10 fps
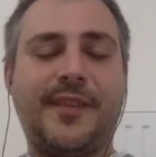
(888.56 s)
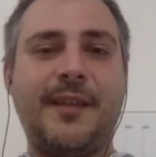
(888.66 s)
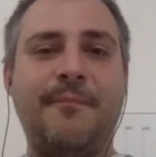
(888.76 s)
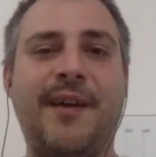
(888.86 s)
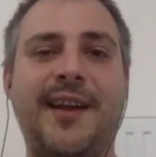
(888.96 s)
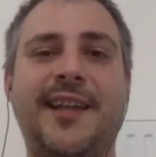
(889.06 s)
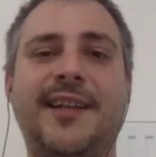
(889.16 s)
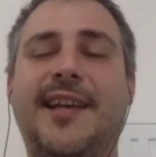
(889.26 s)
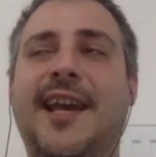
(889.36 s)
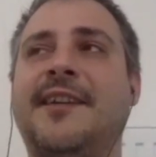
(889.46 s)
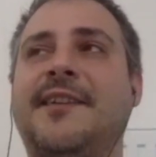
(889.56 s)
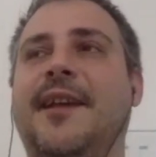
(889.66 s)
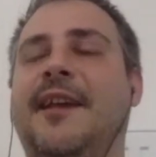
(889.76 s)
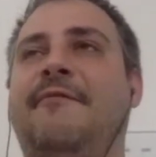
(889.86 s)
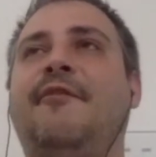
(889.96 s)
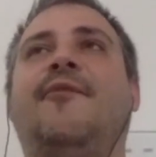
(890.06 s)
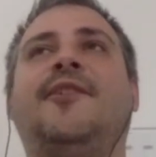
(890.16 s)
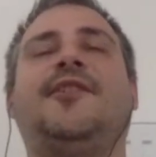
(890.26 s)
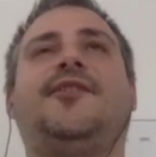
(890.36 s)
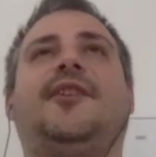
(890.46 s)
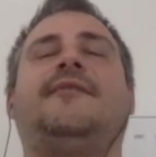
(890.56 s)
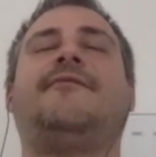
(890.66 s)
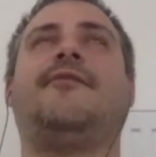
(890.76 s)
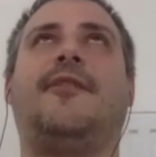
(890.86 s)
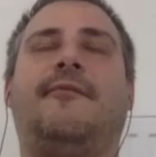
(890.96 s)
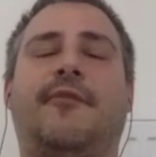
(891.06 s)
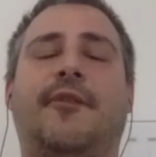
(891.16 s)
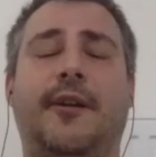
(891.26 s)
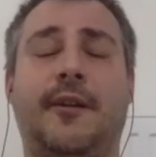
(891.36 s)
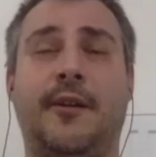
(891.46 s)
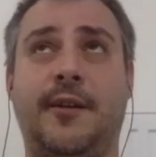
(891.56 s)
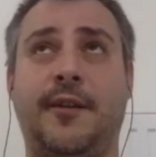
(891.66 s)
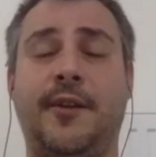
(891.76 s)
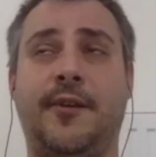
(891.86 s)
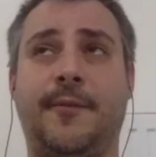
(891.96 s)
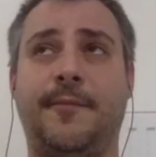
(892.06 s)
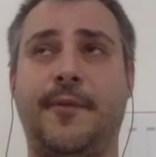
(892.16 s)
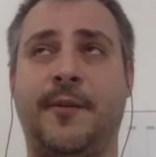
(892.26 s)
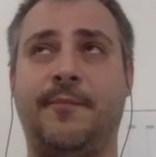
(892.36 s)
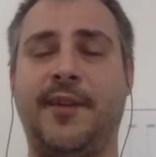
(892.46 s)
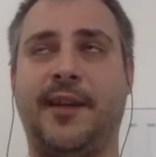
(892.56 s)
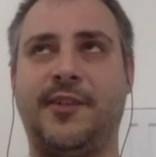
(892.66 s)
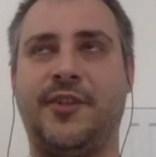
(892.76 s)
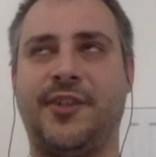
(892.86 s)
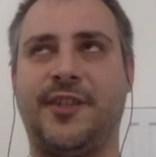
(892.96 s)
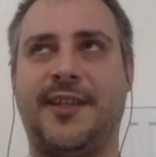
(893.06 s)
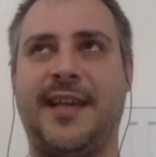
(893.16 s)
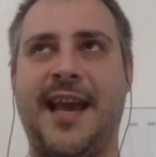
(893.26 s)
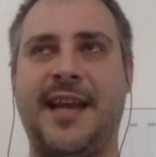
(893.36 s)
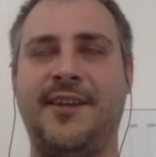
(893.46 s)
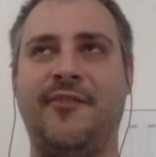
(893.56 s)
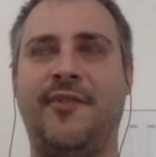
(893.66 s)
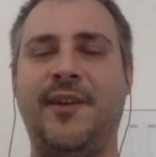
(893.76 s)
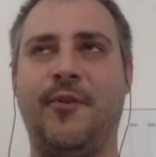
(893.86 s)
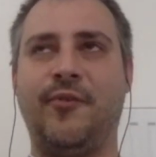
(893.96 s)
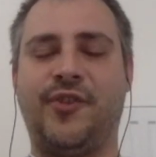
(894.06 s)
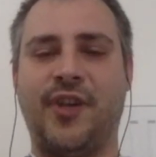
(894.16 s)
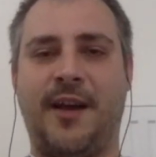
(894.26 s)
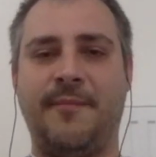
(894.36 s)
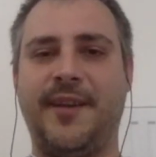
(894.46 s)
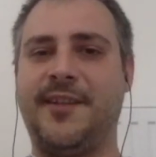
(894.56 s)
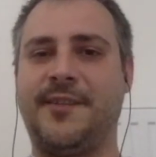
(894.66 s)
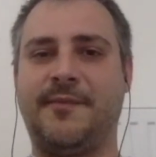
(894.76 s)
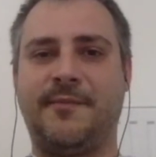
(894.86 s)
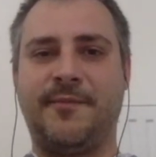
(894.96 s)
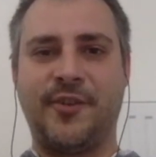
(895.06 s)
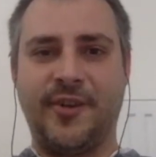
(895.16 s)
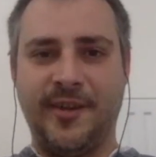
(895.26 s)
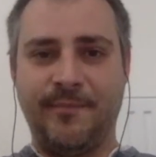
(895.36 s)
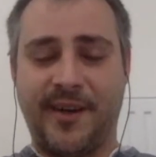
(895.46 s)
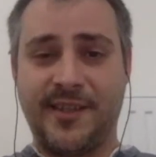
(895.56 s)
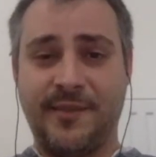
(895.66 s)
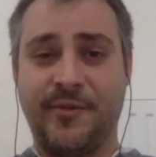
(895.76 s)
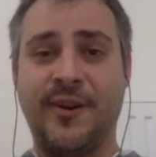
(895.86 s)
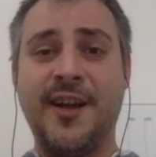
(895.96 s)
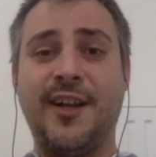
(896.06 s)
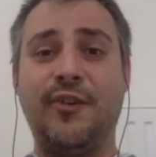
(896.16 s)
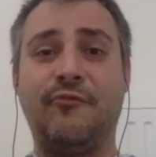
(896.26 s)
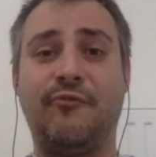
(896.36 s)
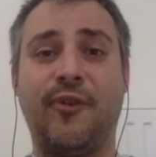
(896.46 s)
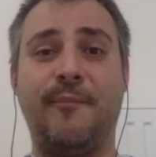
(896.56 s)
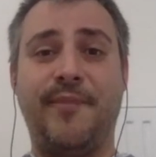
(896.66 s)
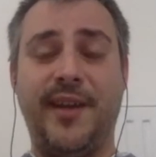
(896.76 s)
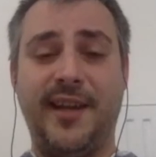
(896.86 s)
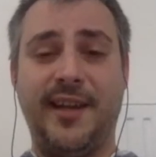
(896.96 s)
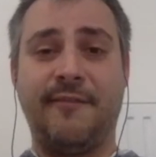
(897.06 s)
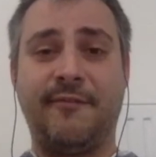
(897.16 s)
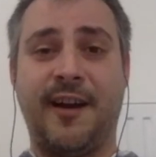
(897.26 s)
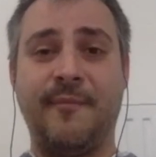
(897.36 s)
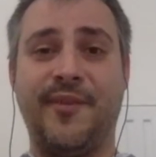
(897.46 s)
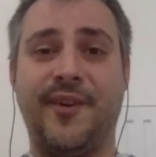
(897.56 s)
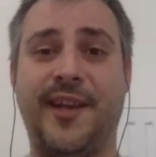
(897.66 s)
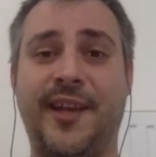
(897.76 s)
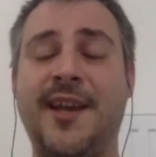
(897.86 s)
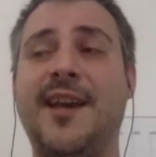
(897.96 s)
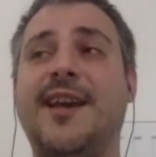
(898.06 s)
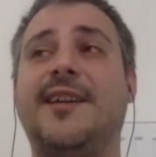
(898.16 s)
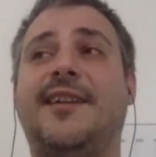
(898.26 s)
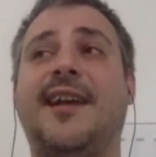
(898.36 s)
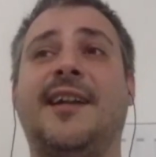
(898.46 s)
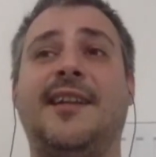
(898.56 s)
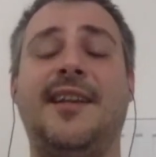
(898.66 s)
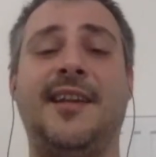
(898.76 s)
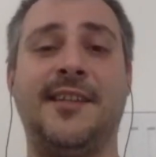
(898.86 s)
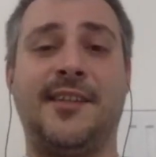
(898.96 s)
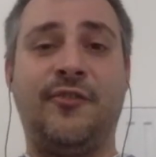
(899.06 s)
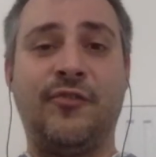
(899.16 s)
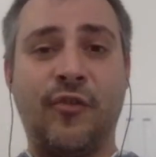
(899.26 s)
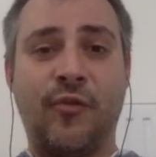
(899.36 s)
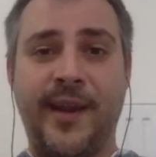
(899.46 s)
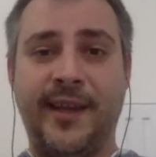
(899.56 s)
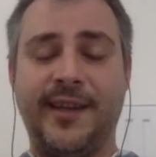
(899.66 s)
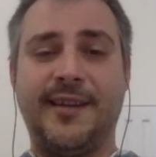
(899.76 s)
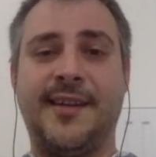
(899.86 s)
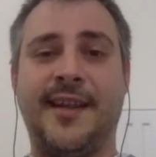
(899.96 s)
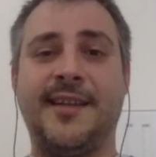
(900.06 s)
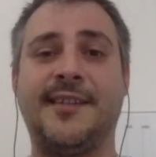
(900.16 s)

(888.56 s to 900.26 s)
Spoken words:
But in the end, if you want to do it for like just get a remote job, it's certainly possible. Look for a big enough company that is growing, that is